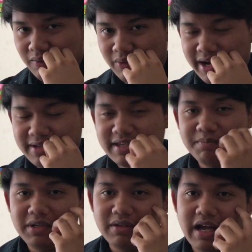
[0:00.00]
when
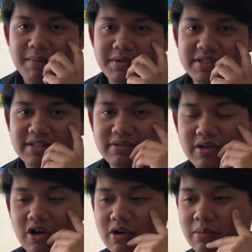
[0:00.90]
something happens to
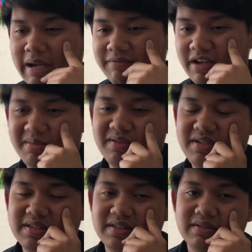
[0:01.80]
all my
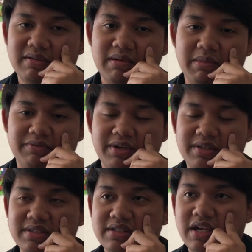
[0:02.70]
families, my
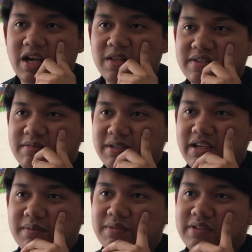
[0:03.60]
friends, and something
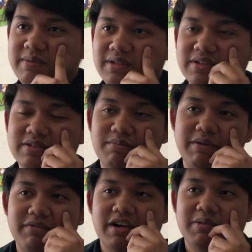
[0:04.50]
happens because my
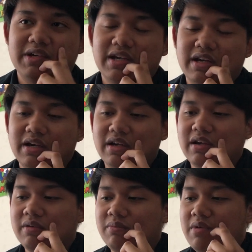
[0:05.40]
family.
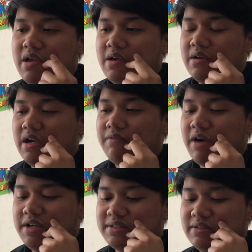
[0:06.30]
Um, if
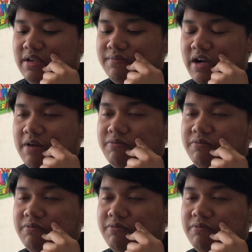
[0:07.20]
I if I'm